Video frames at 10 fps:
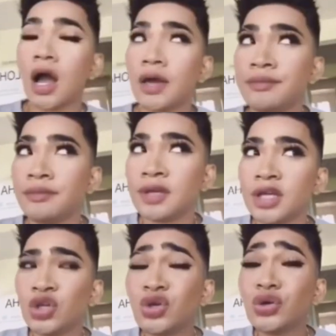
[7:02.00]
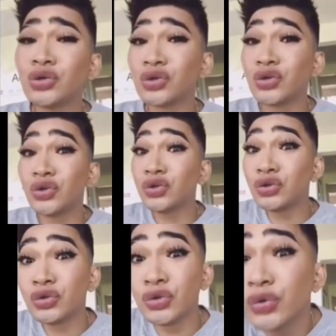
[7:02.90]
I mean, you're cute
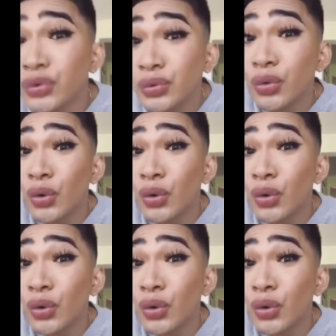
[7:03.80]
you